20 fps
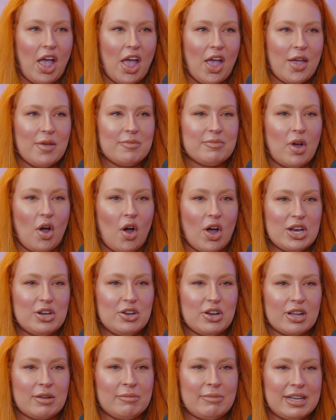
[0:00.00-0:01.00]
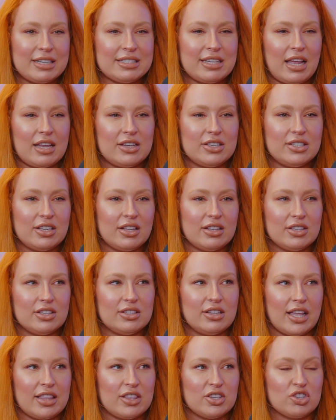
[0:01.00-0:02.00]
I look like I'm about to enter the
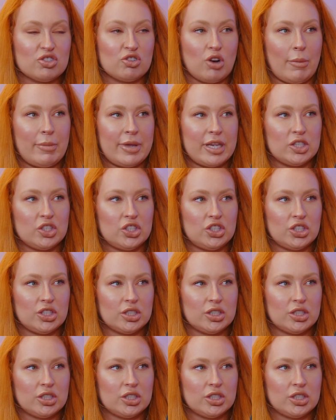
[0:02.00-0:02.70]
scrummage.